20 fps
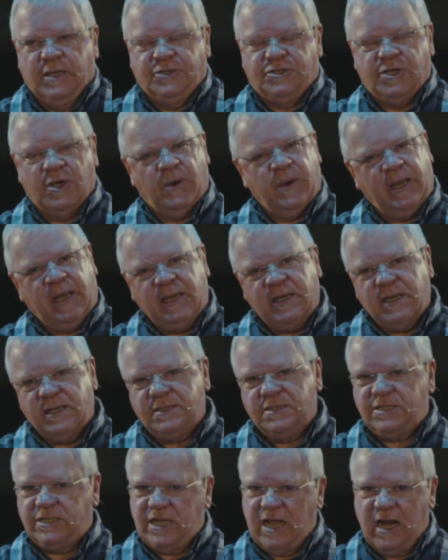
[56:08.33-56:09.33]
So he
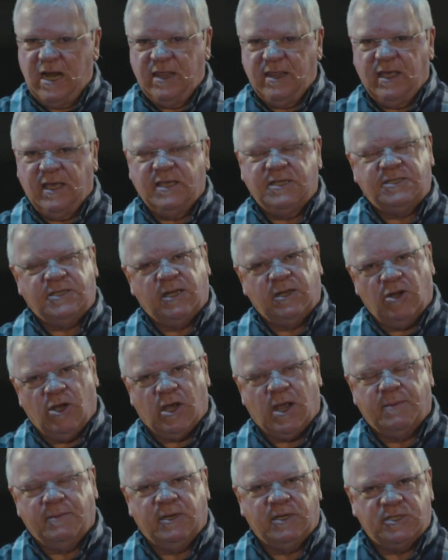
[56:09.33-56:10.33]
didn't say anything. He said,
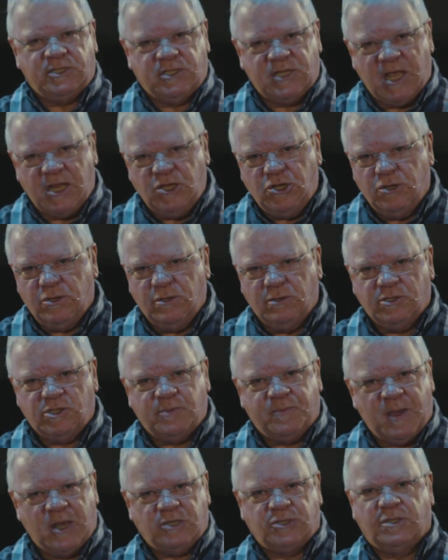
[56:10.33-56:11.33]
look, I'm going to send you to a
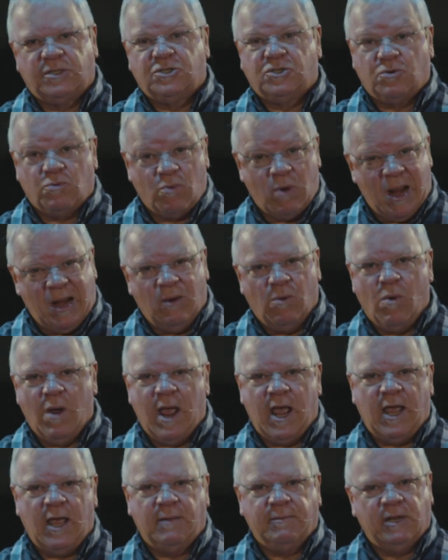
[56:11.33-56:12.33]
specialist right
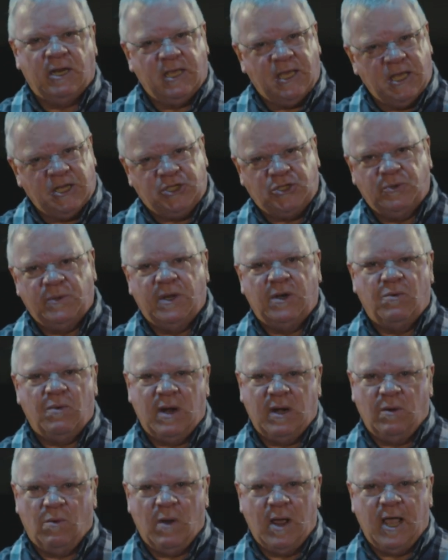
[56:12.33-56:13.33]
away. I'm going to get you in
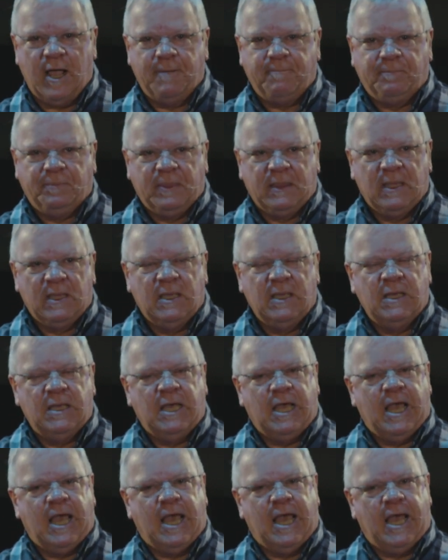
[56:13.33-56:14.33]
right away,
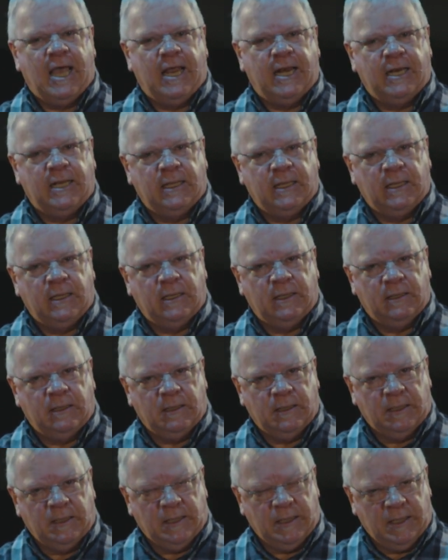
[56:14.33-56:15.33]
and
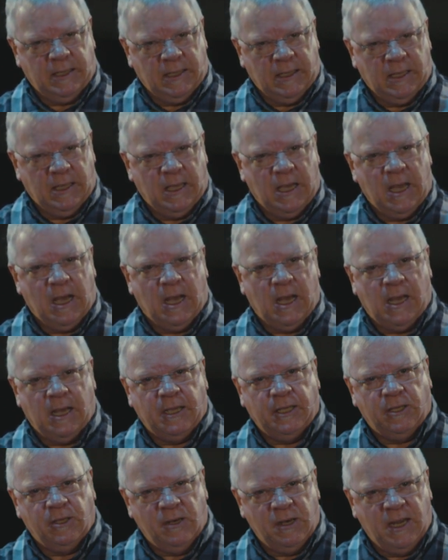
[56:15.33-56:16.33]

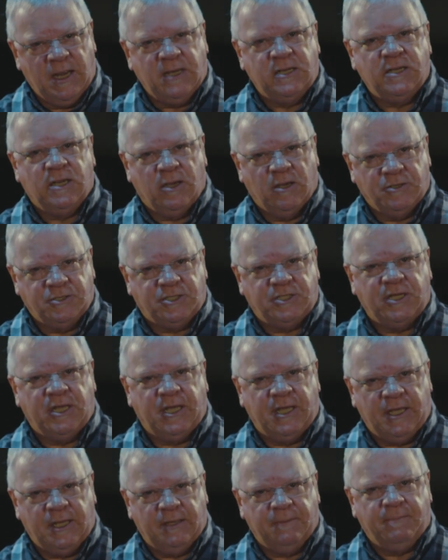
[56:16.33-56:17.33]
you need to go
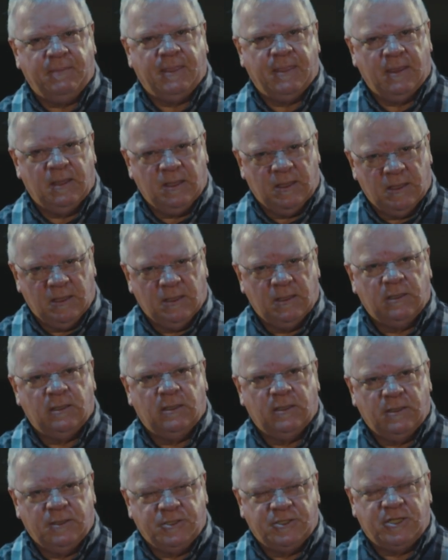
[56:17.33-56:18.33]
see
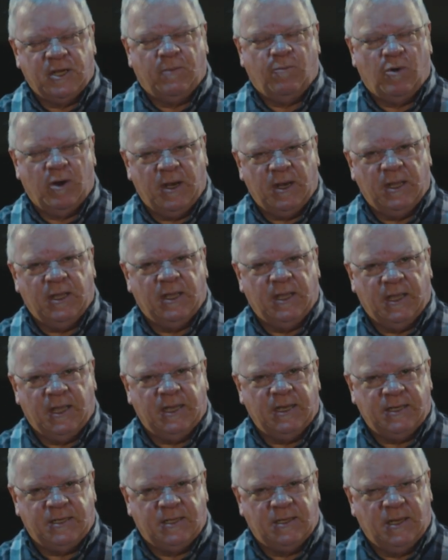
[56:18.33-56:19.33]
someone.
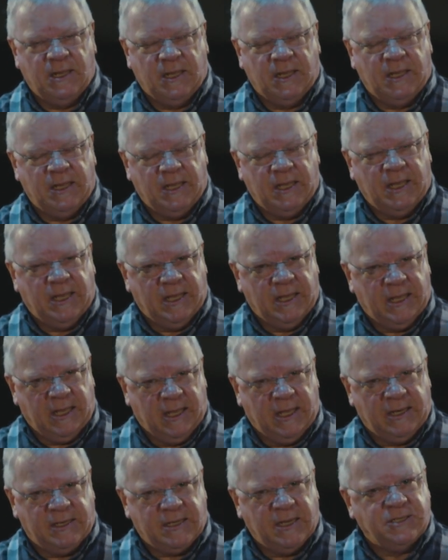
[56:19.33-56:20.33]

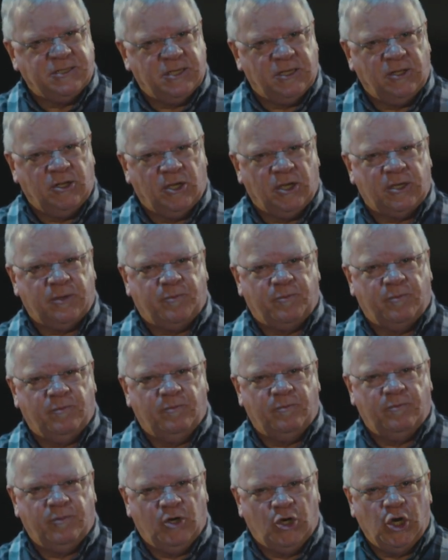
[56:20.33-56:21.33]
It doesn't look
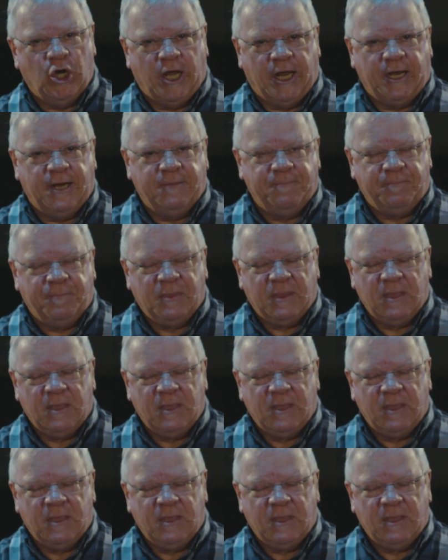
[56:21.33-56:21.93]
good.